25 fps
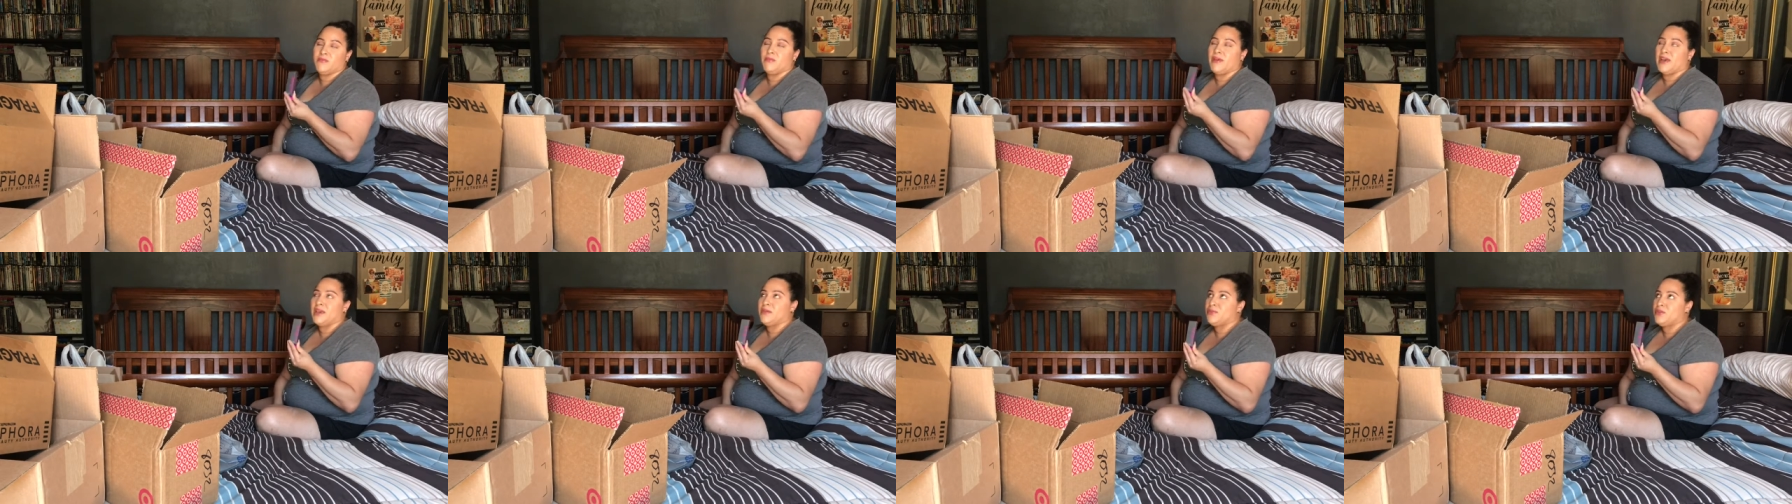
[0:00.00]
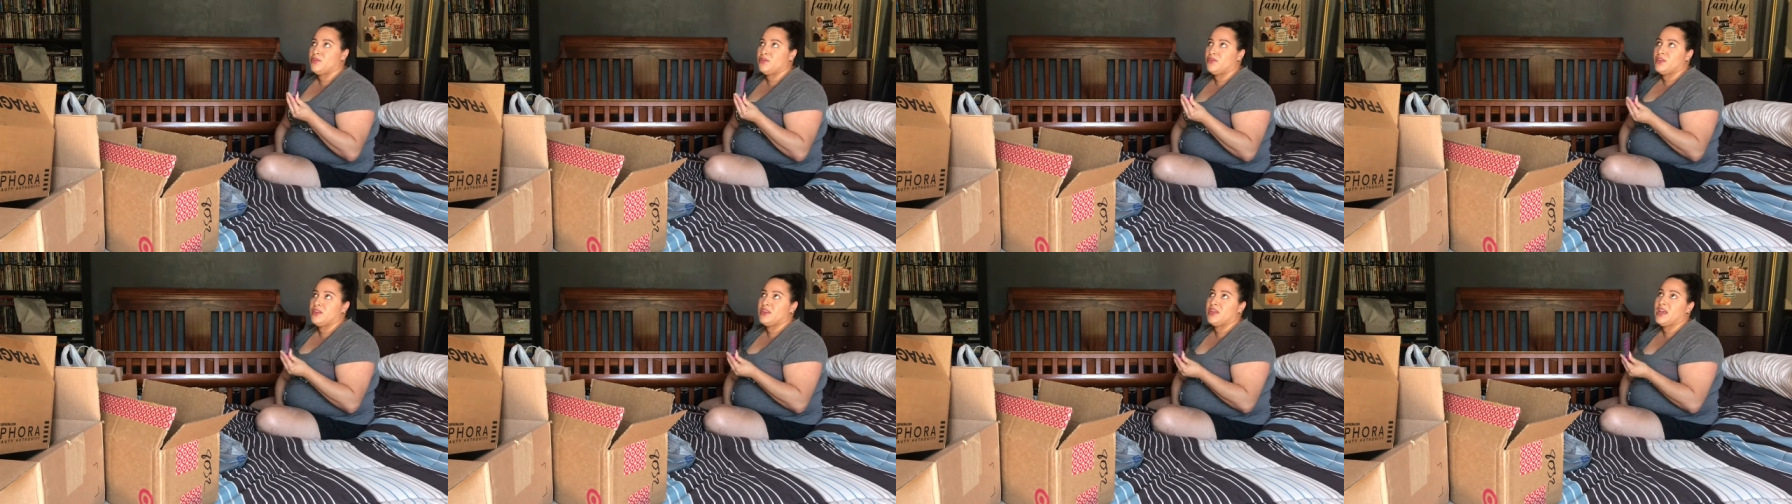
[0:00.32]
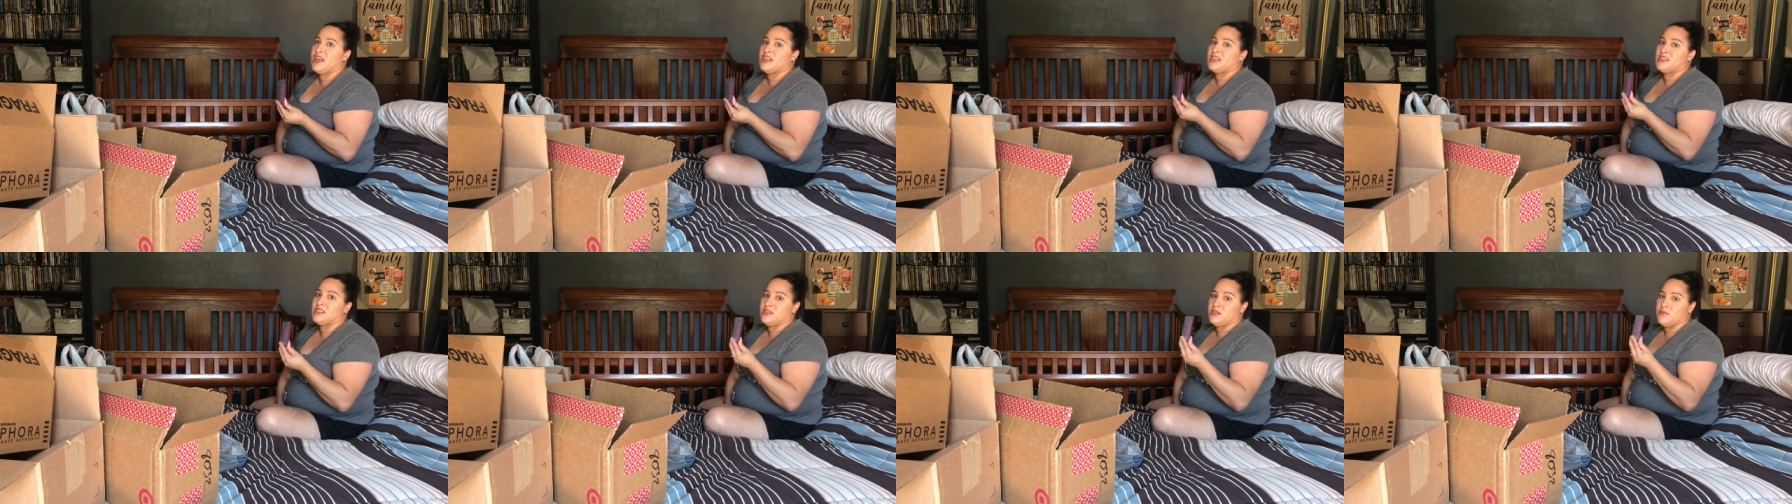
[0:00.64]
Bite Beauty
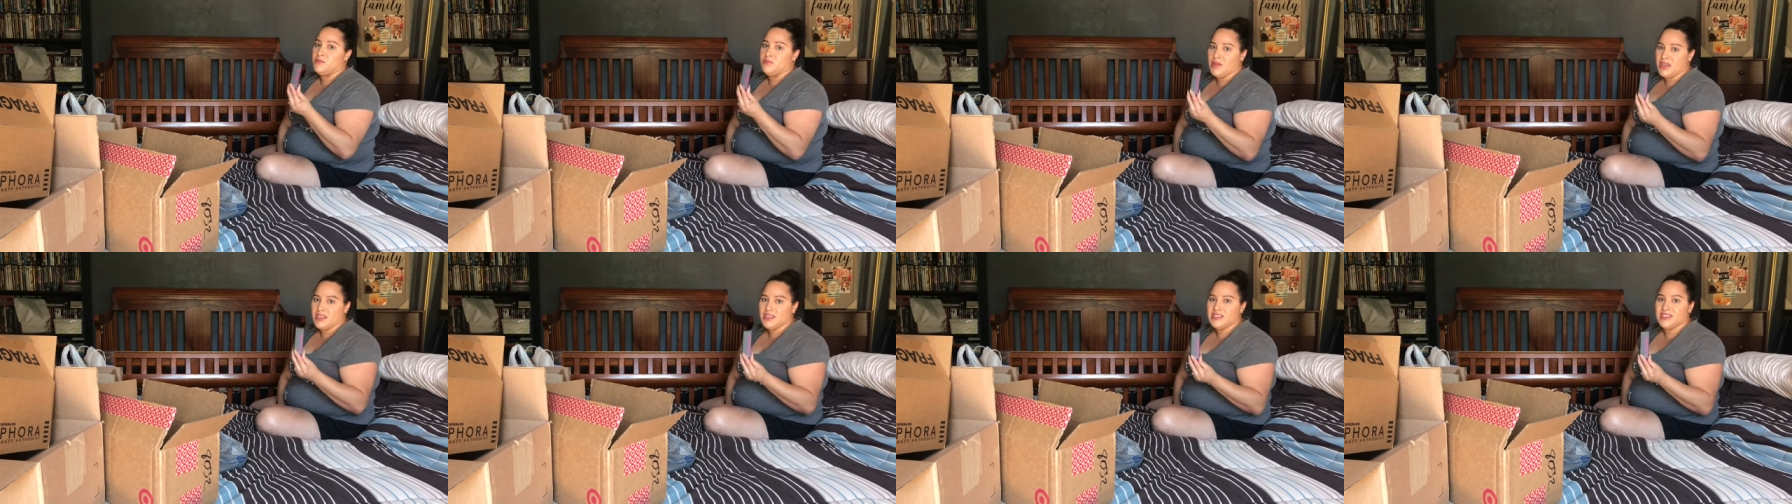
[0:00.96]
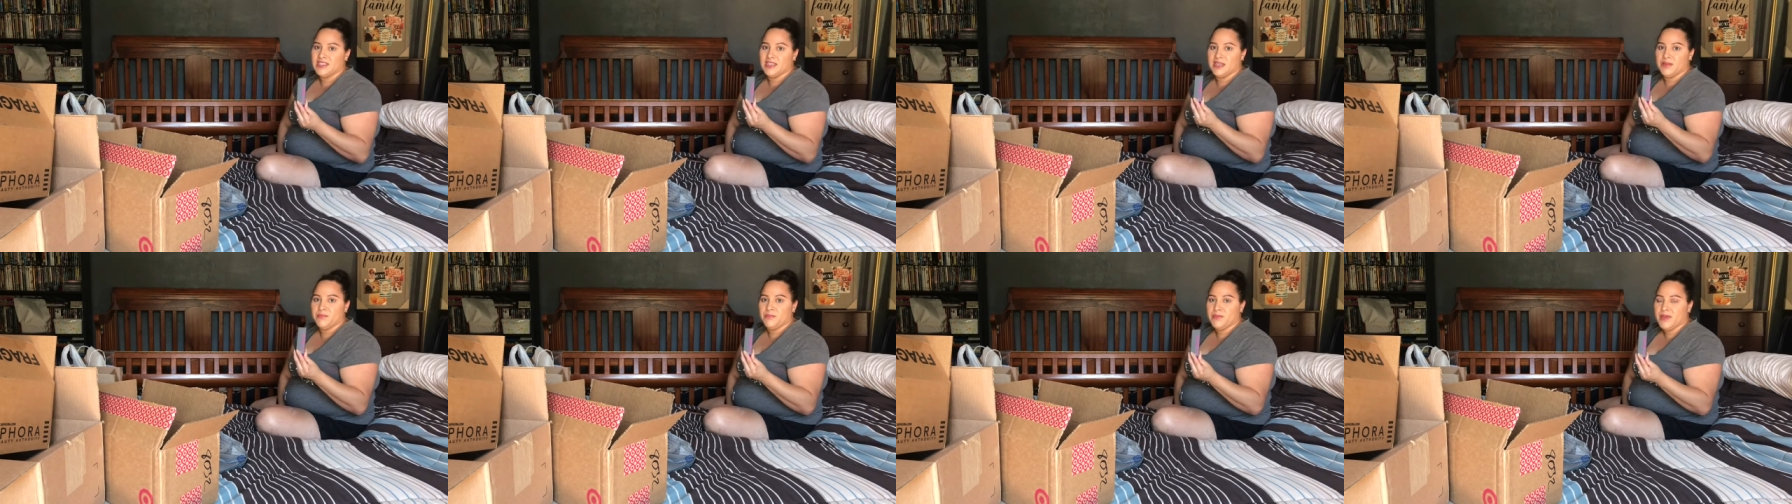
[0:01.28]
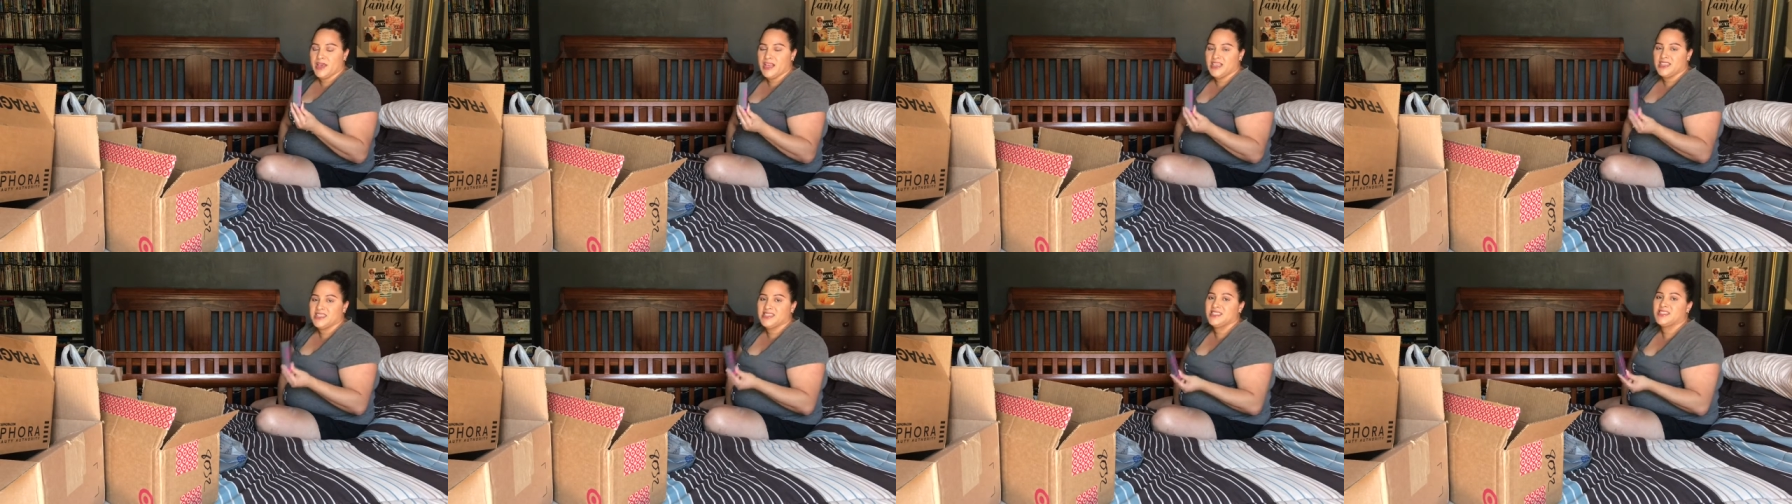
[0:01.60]
has the best lip
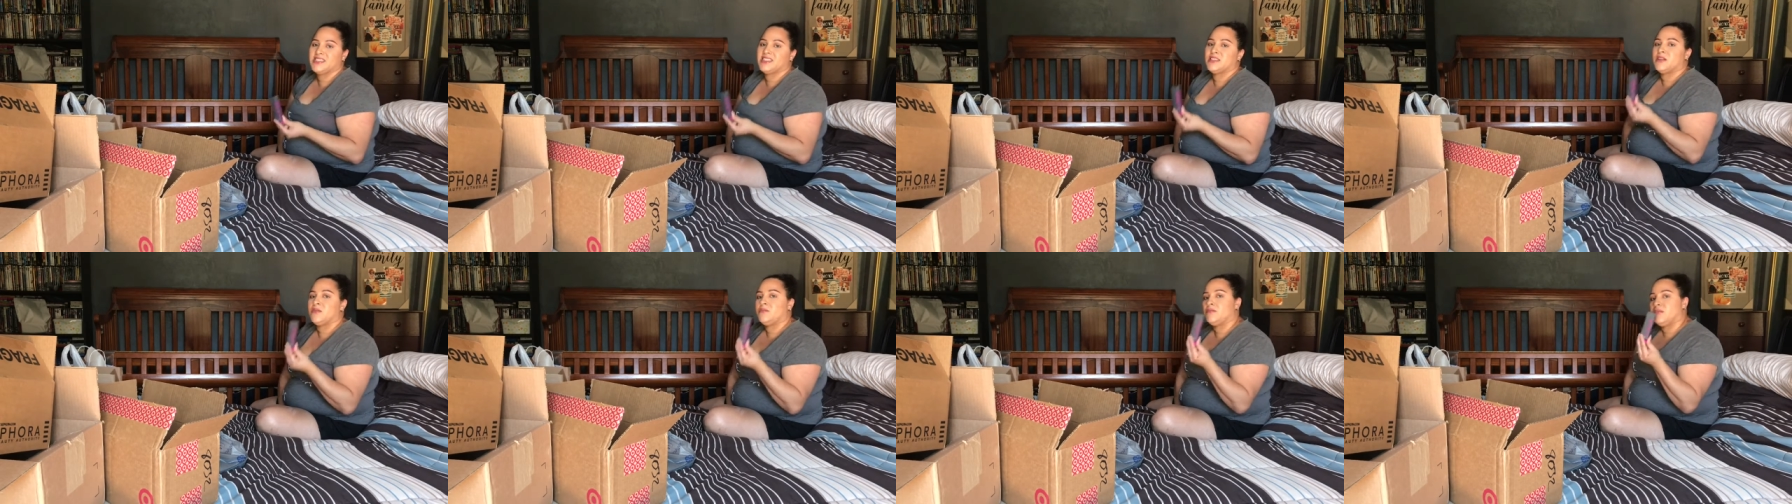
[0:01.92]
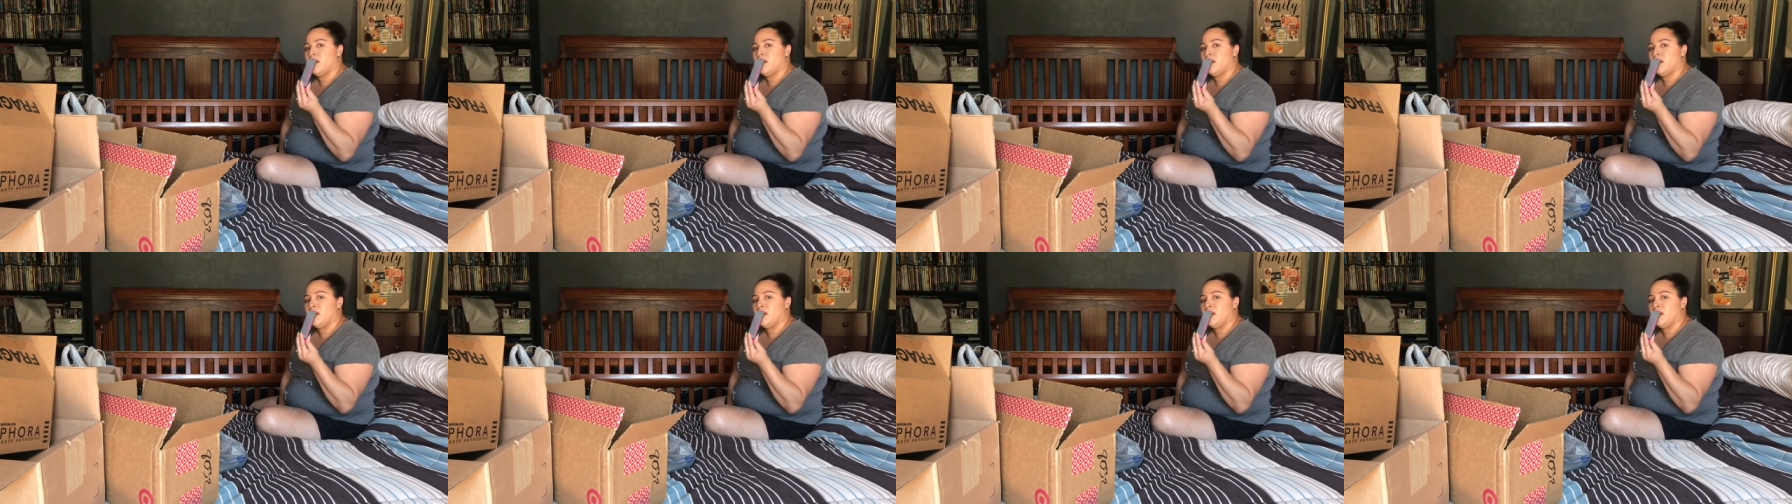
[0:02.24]
masks,